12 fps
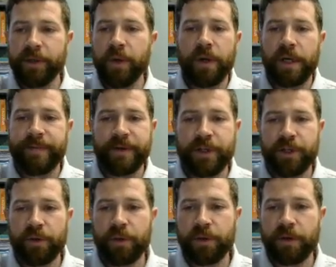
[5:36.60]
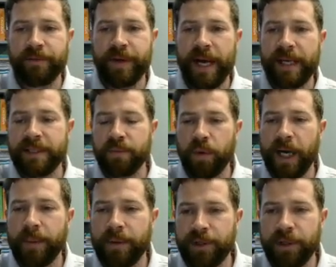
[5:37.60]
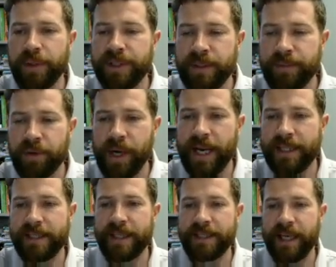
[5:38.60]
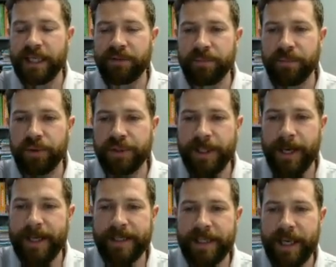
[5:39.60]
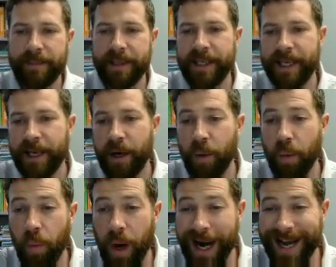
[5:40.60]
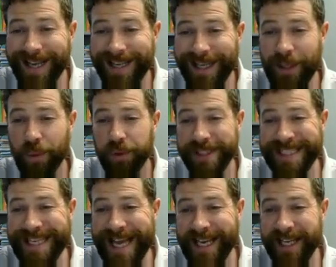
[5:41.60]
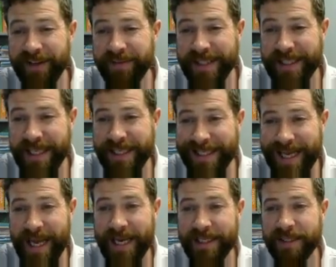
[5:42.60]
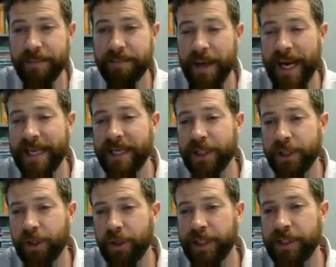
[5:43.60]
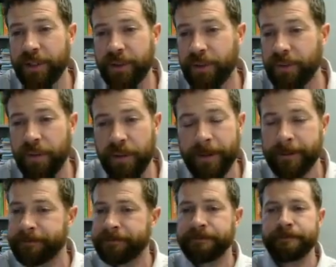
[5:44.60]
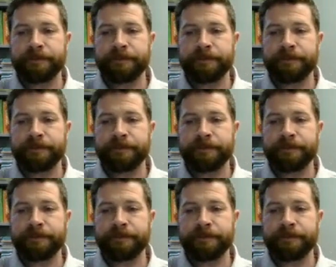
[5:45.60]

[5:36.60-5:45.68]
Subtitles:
All I'm going to do, and I'll even show it real fast, what I would do is subtract 6x from both sides. I'm going to get a y equals negative 6x minus 32.